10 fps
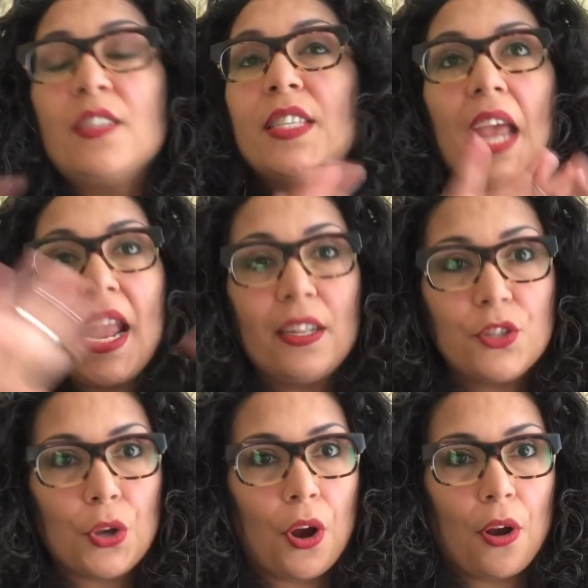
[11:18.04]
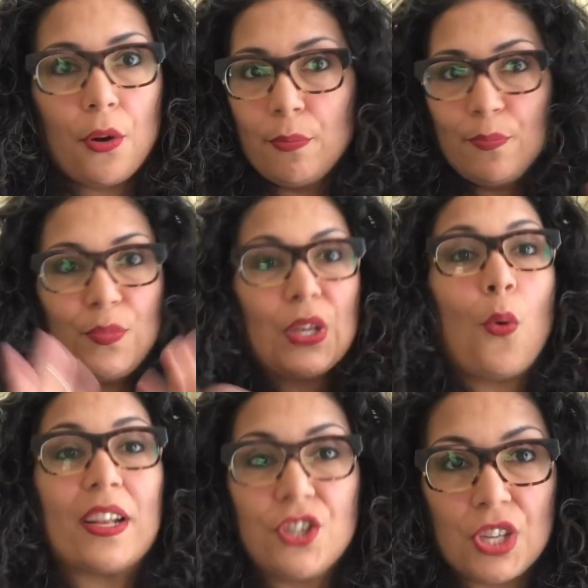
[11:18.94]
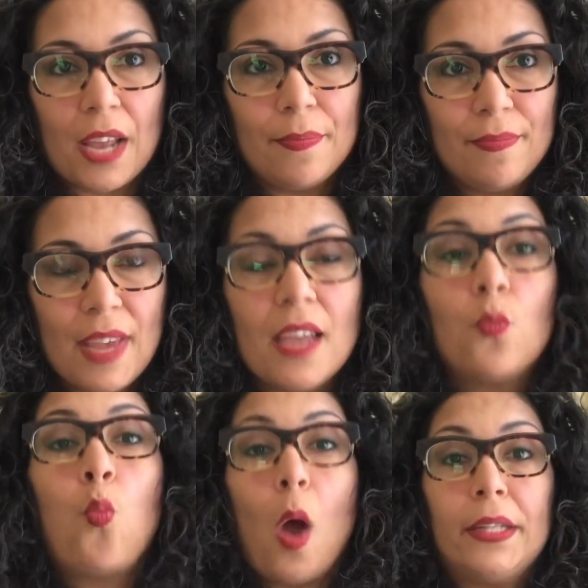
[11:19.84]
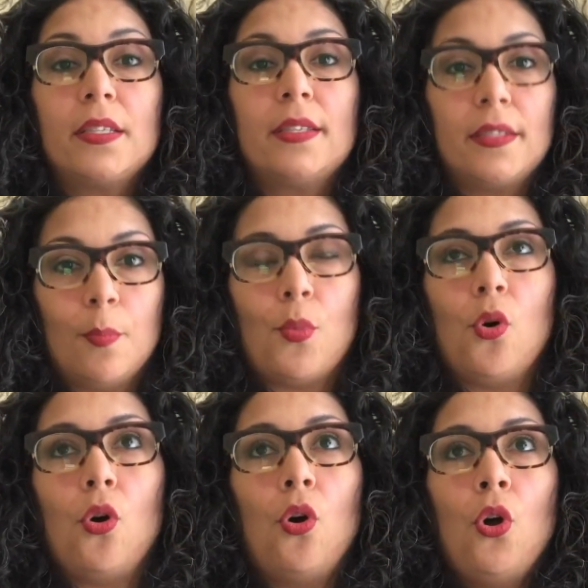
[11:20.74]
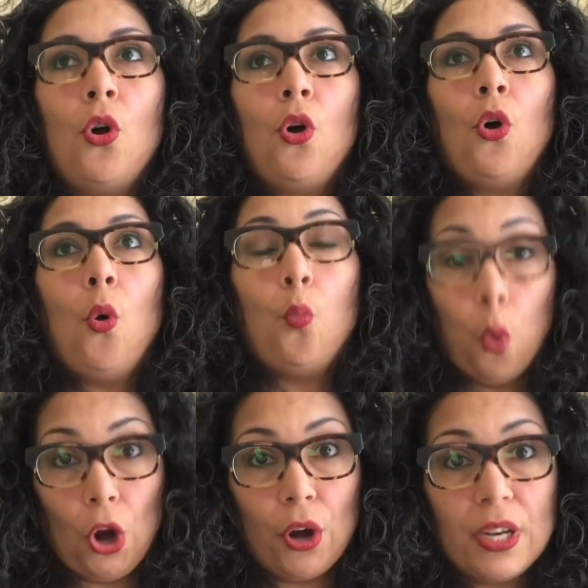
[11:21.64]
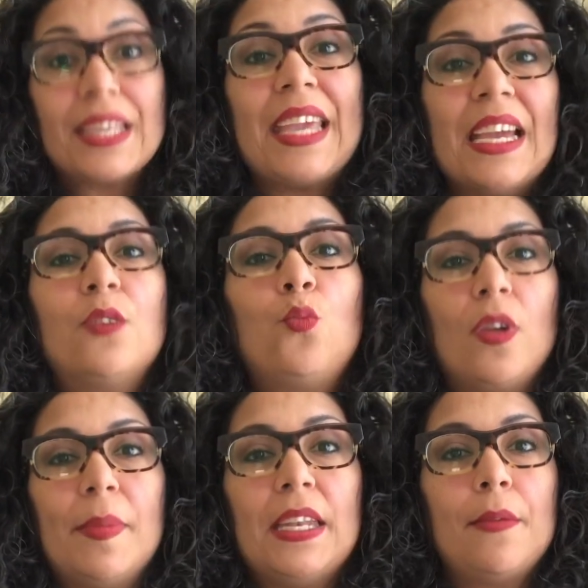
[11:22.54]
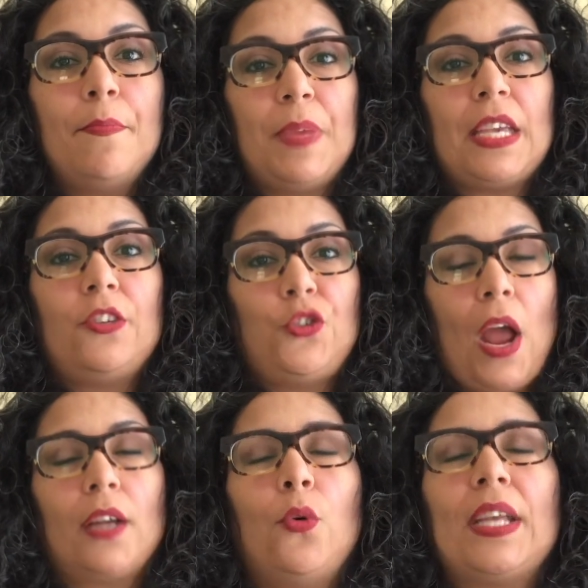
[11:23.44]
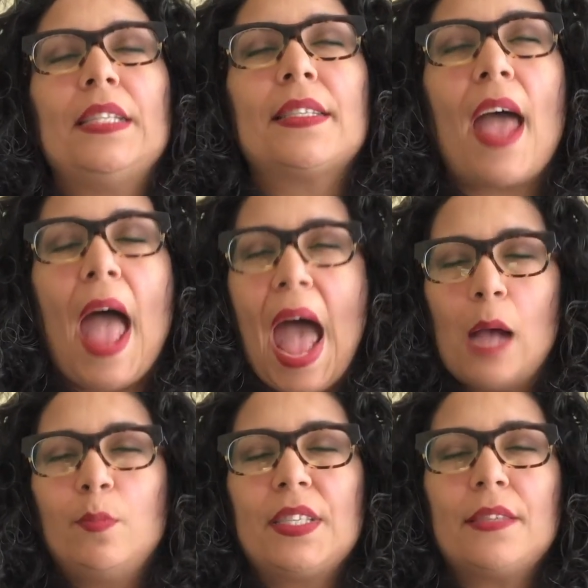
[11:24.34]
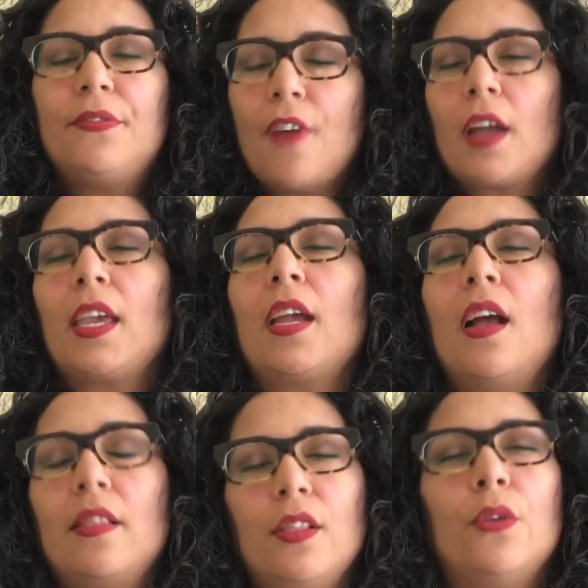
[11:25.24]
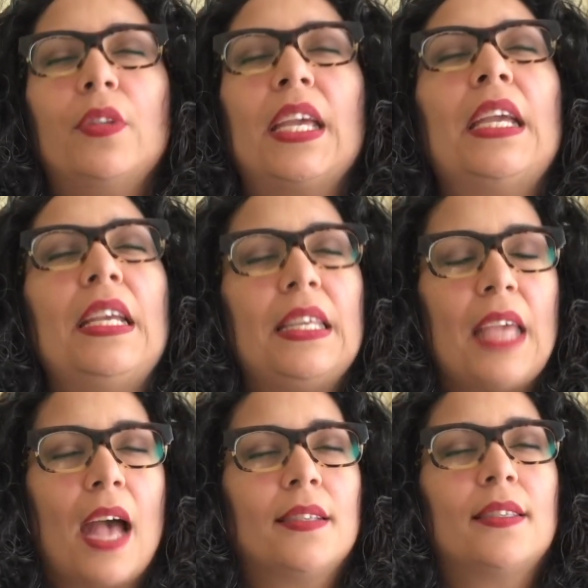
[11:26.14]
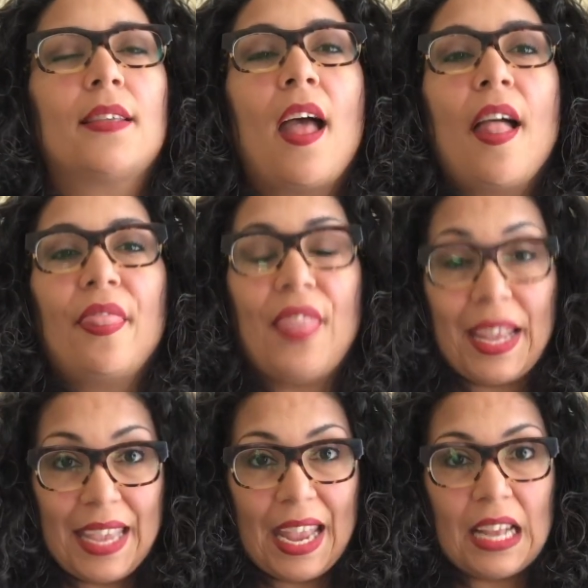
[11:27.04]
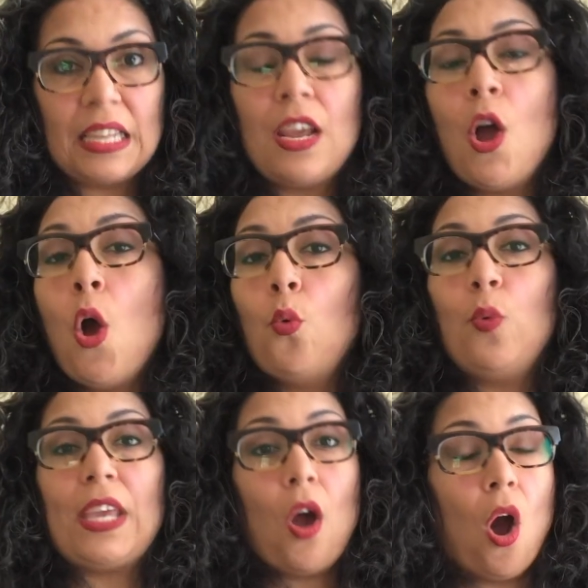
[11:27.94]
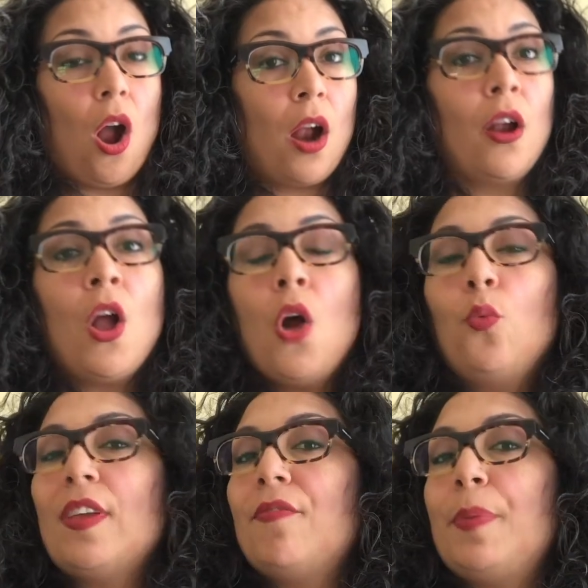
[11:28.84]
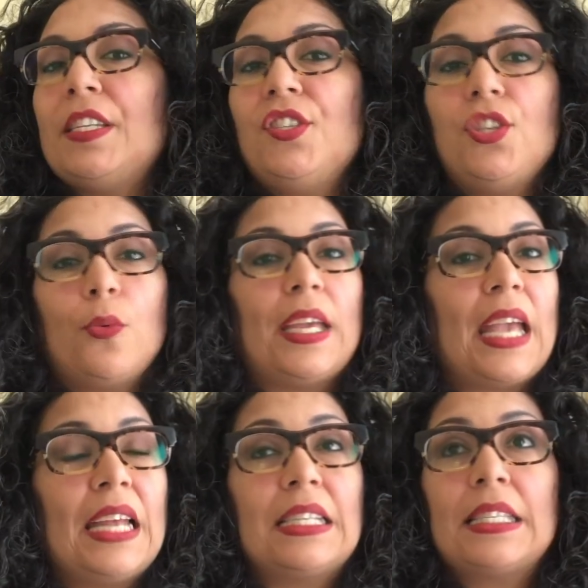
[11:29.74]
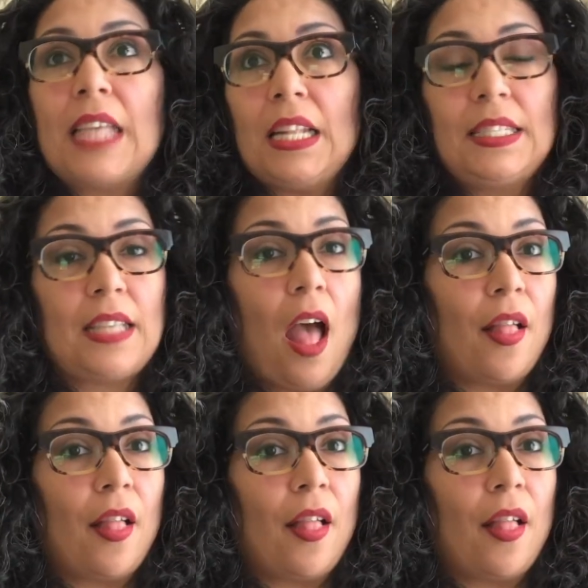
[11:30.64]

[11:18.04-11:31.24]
to answer the question in one simple word, can women be drag queens? Abso-fucking-lutely, yes, they can. We have been doing it since